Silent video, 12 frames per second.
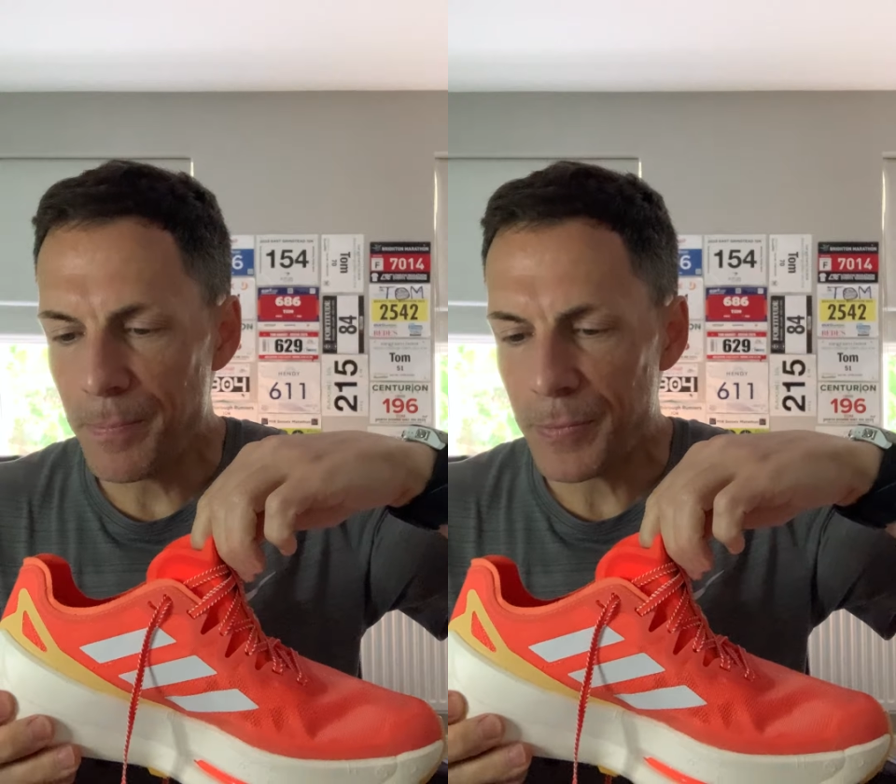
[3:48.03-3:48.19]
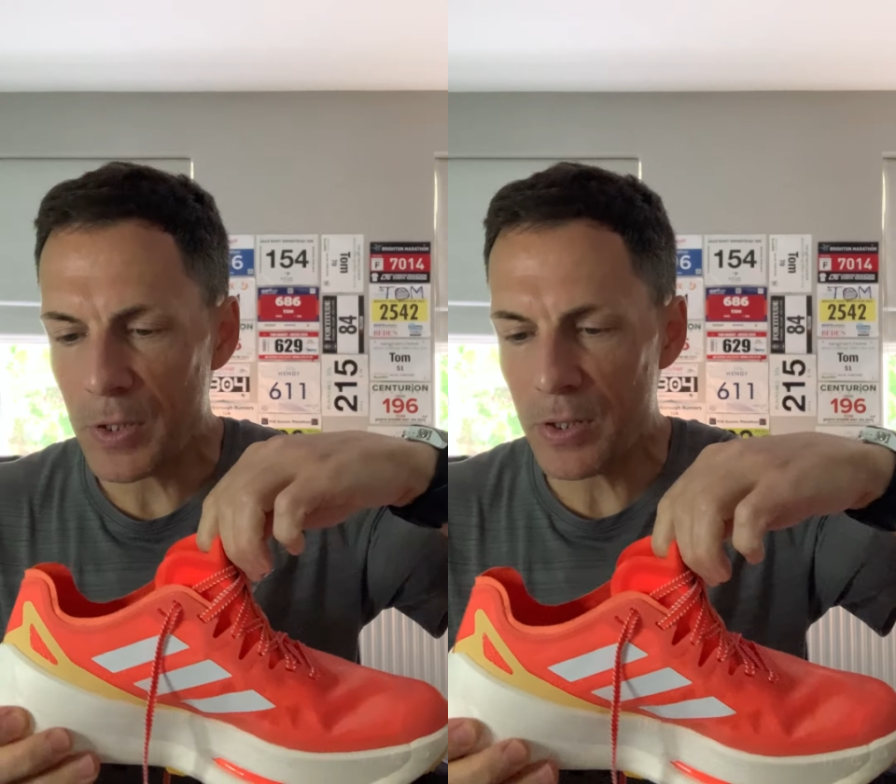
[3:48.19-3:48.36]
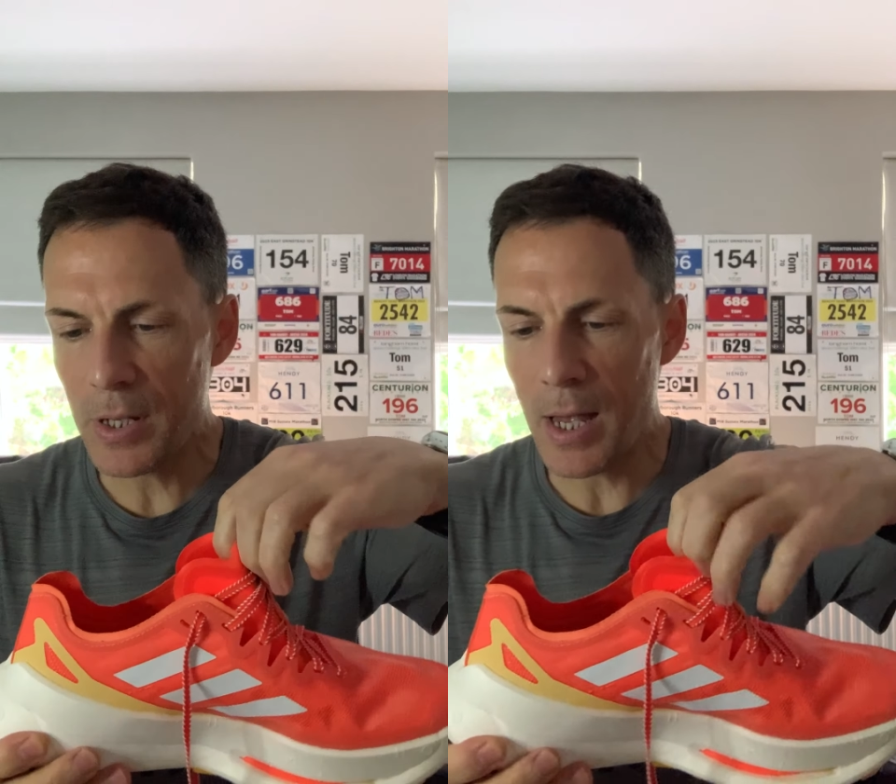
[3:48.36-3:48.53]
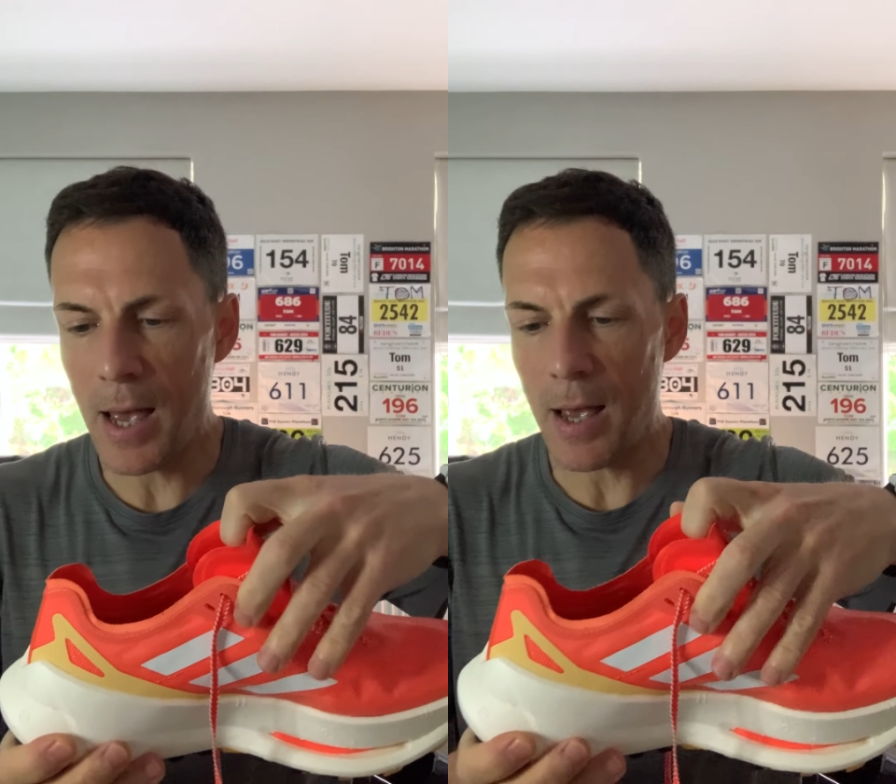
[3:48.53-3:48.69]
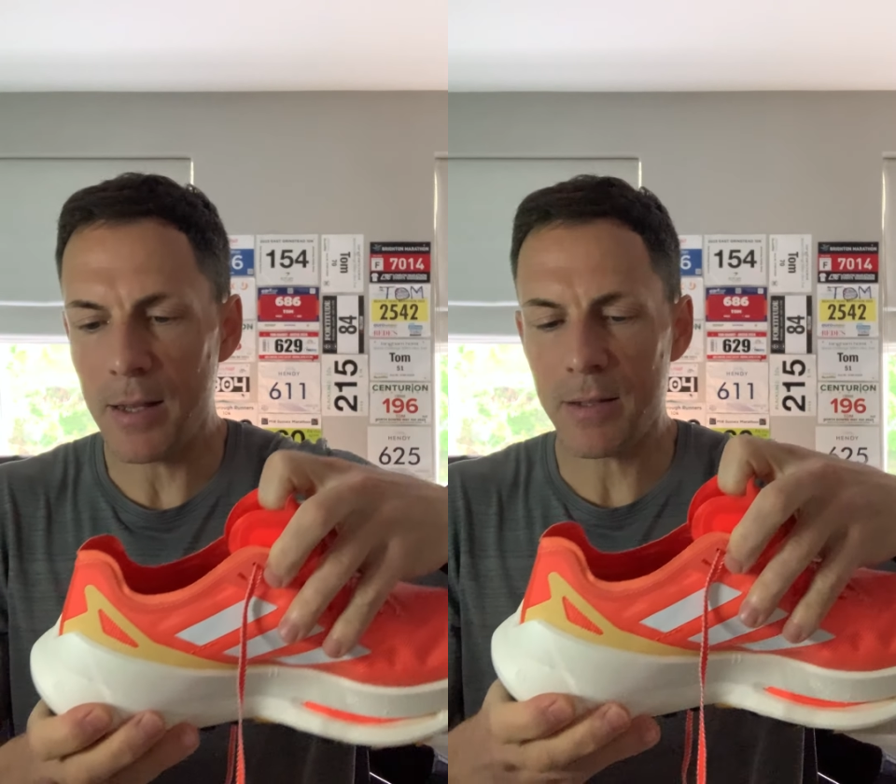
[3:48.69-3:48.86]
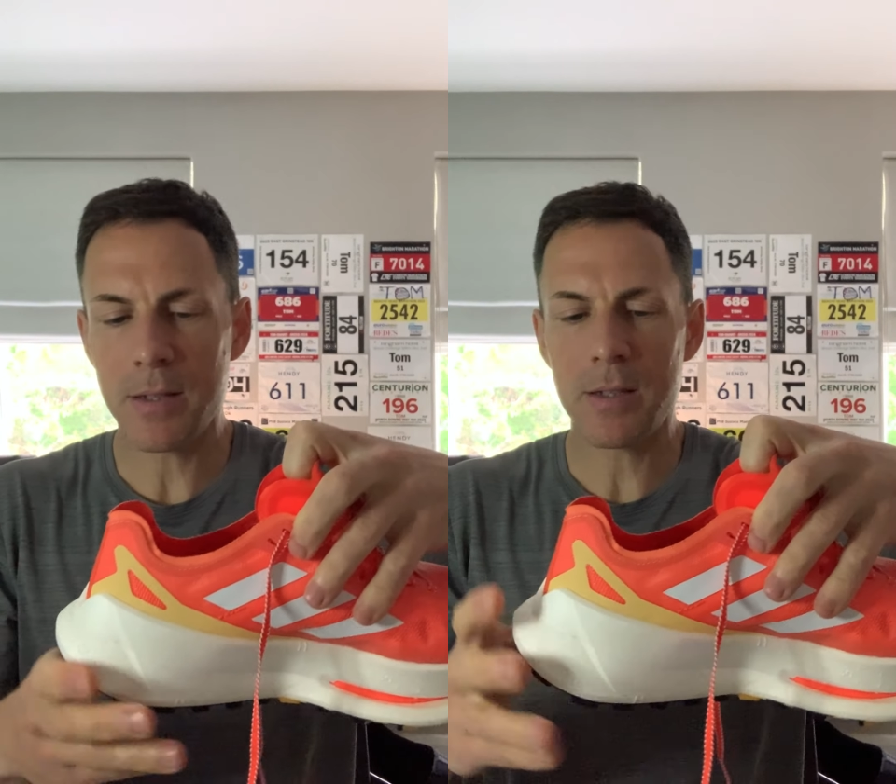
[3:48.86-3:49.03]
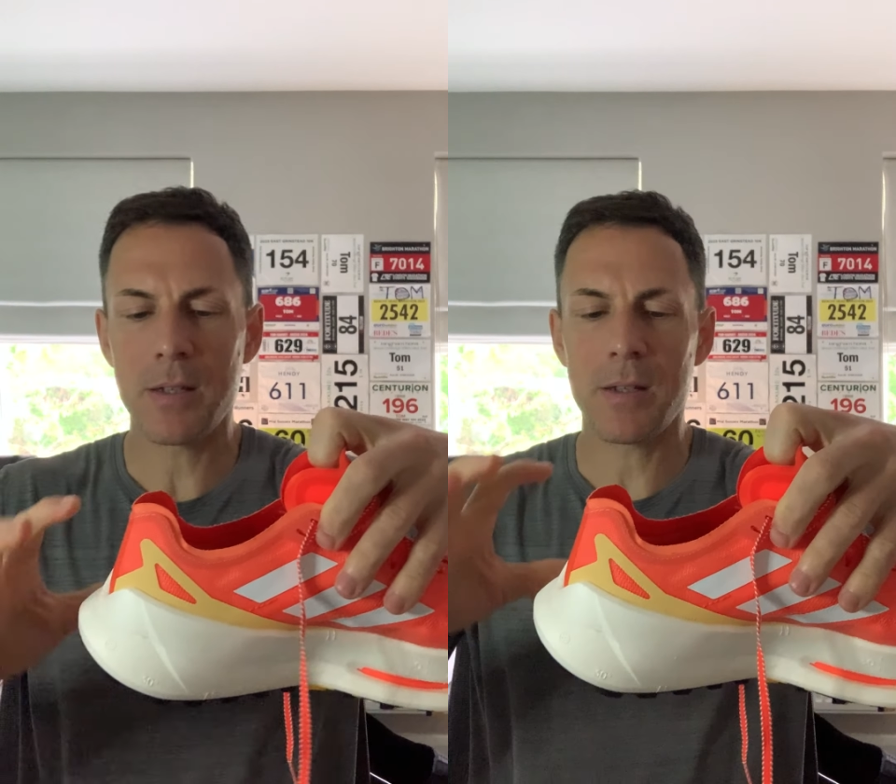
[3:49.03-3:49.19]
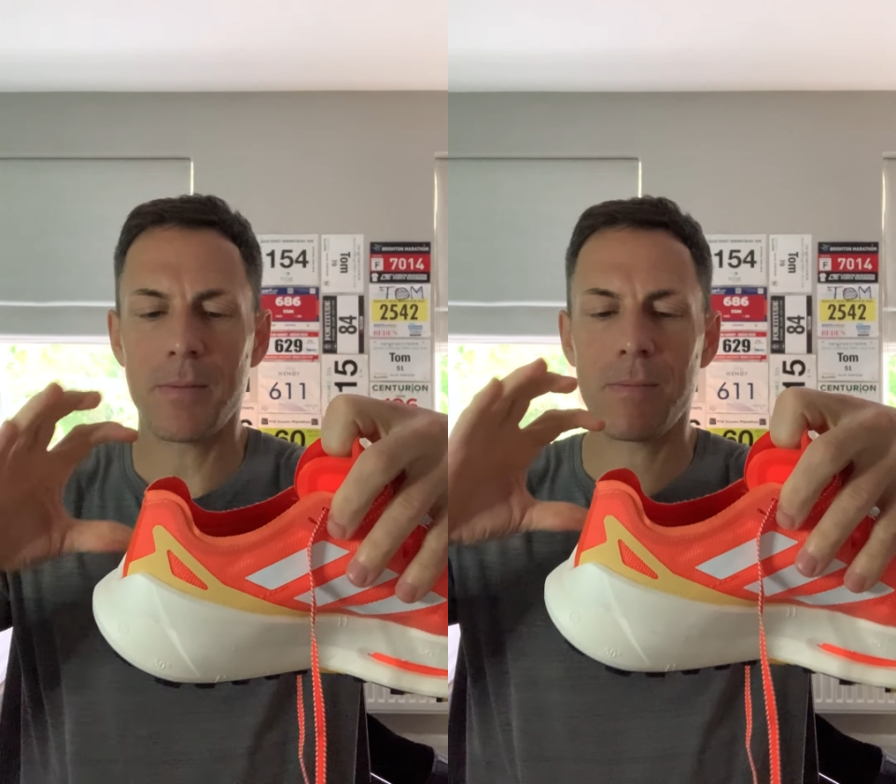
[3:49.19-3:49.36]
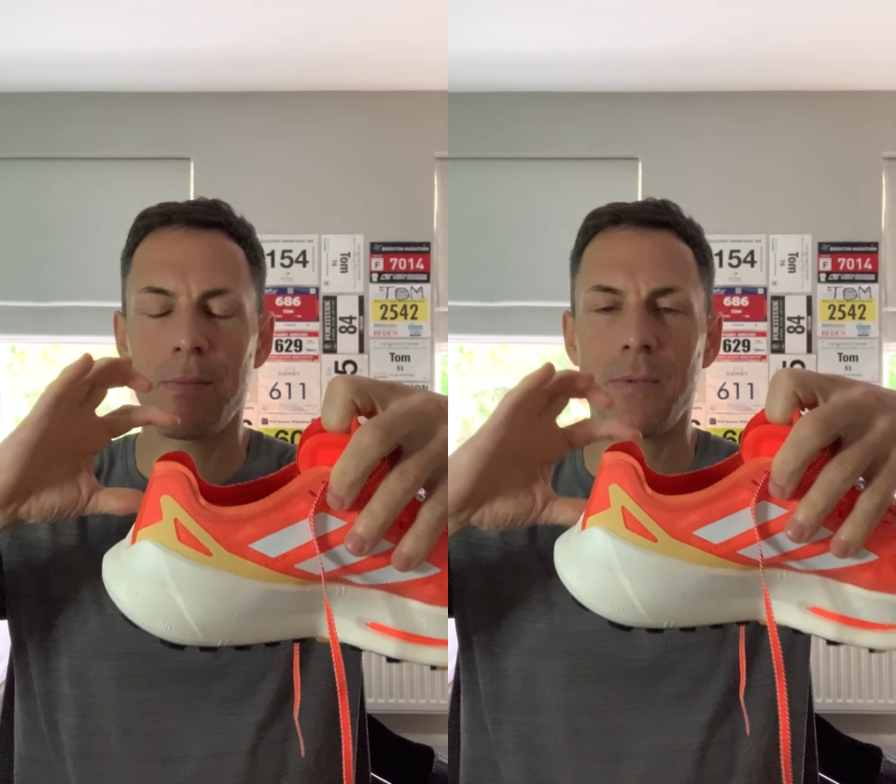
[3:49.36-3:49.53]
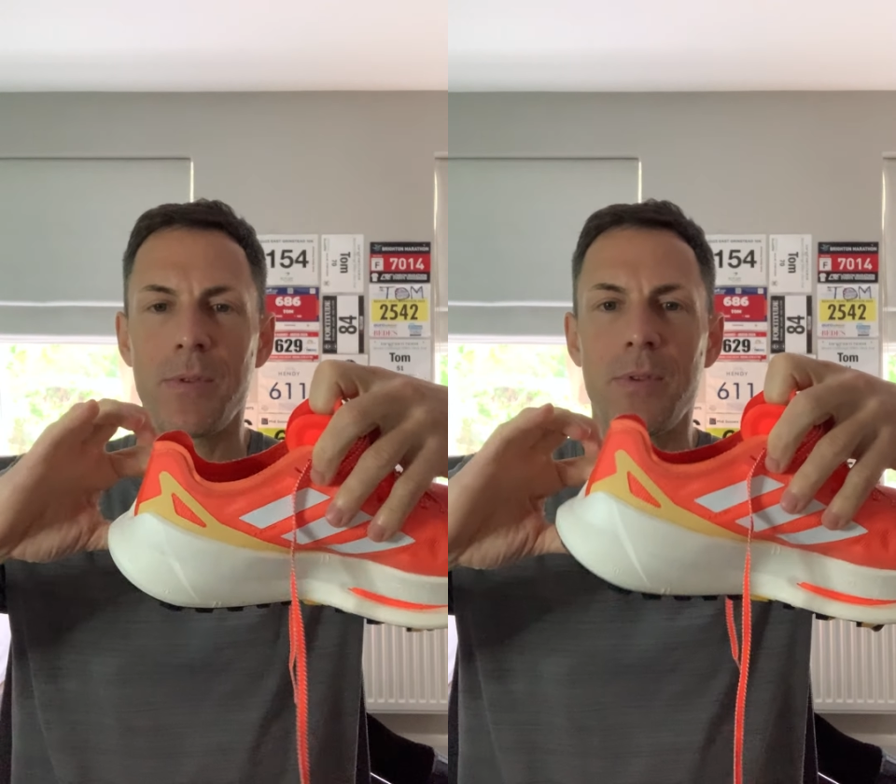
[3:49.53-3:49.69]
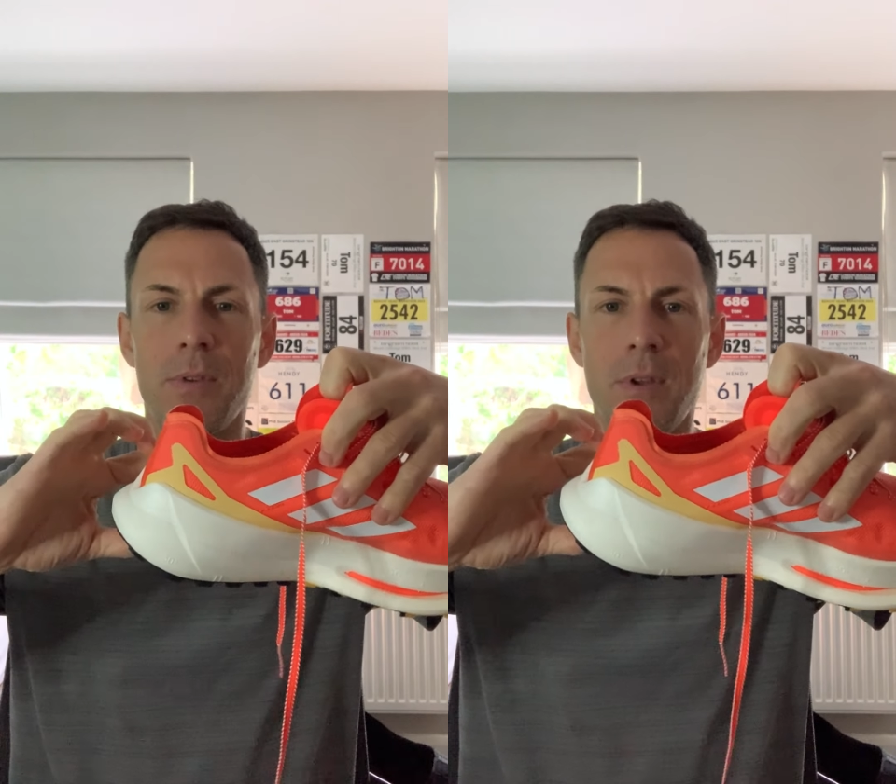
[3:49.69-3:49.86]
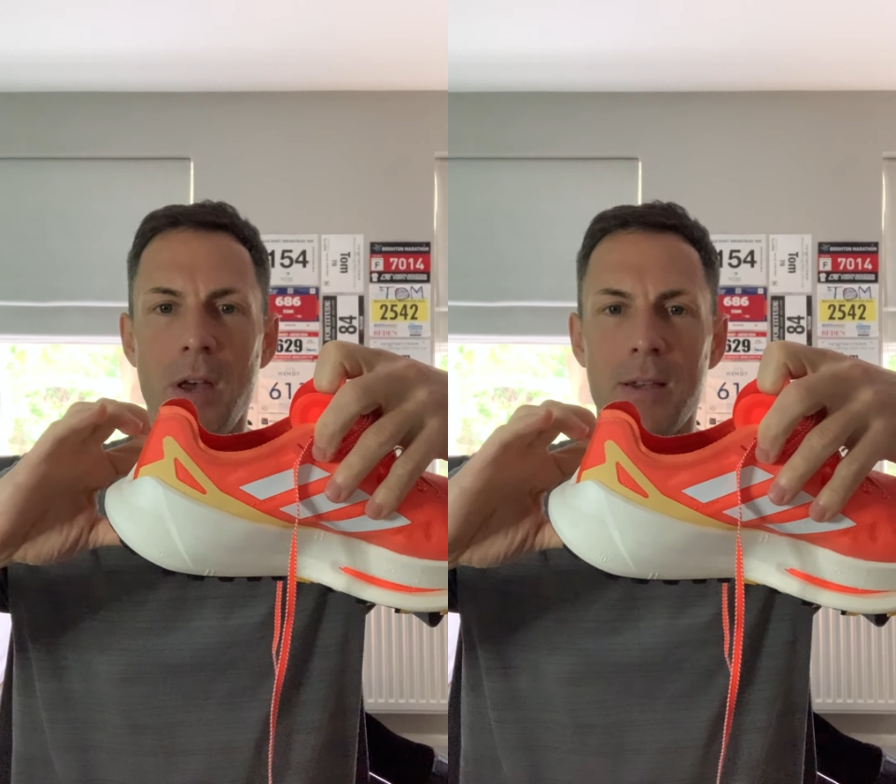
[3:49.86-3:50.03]
So yeah, it's
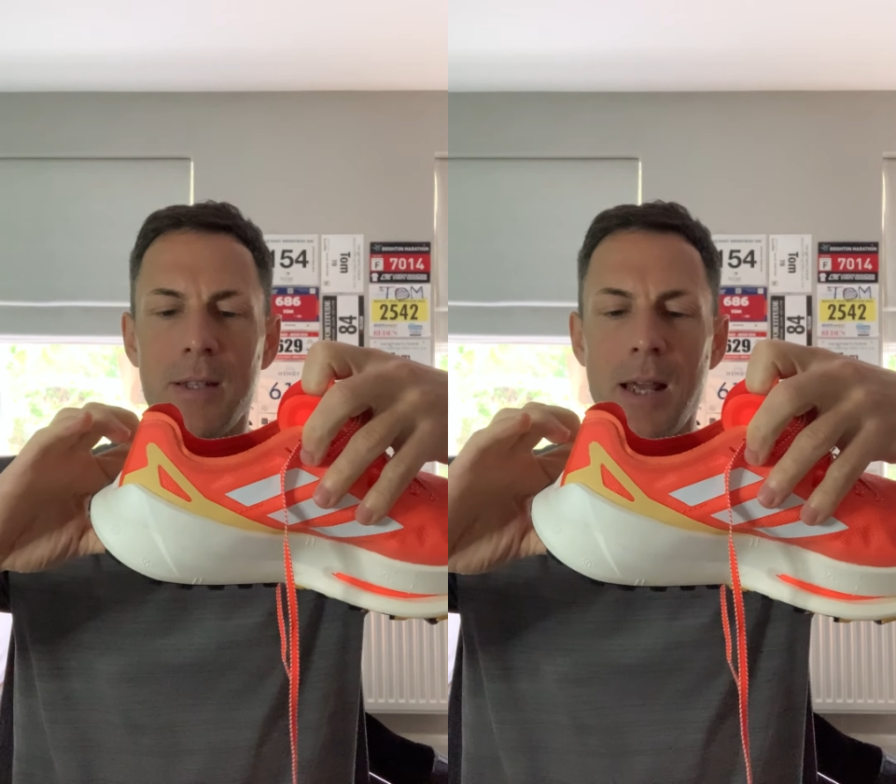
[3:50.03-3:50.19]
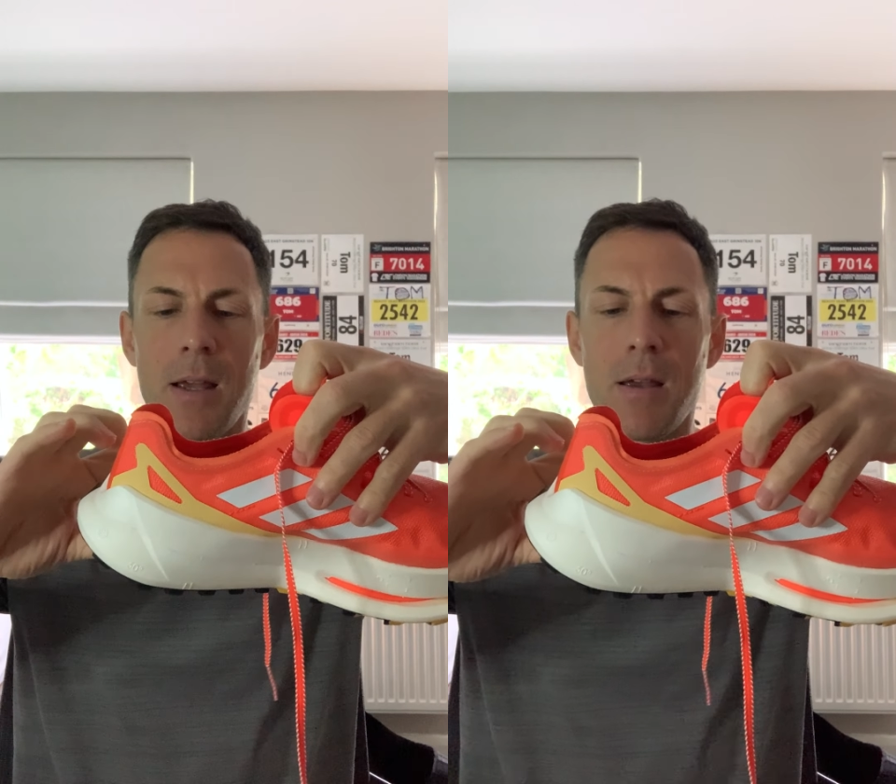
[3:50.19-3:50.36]
stack